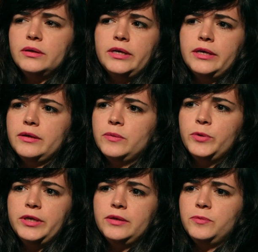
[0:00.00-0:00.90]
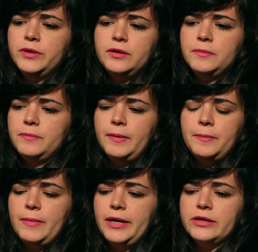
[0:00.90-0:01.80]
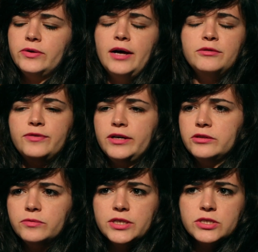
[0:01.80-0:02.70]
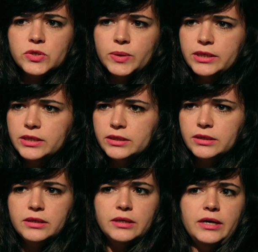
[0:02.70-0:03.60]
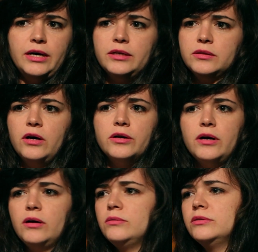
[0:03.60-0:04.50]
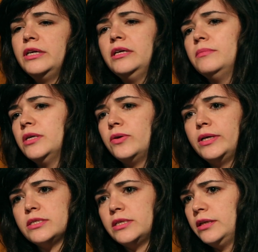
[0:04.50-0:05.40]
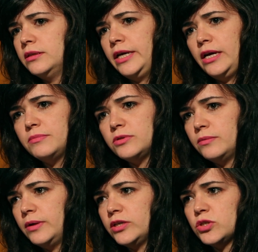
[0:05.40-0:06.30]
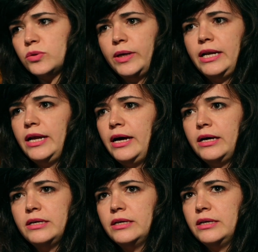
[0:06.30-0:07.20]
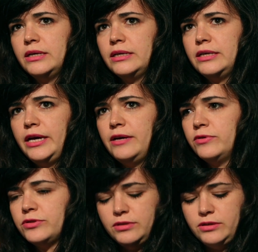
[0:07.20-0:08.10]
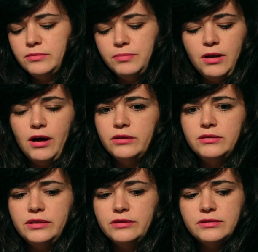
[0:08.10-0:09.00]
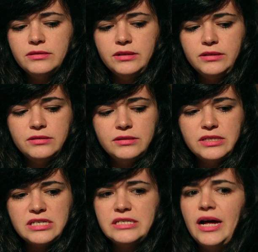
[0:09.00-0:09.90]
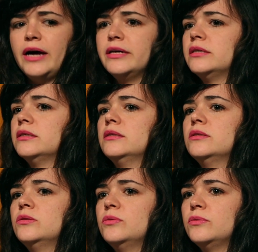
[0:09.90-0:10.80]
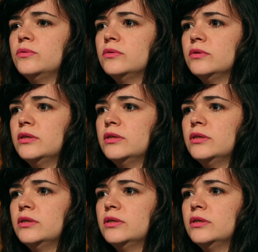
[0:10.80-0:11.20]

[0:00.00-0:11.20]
My grandfather was Greek, and all the immigrants that came to Venezuela gave us in our blood this desire to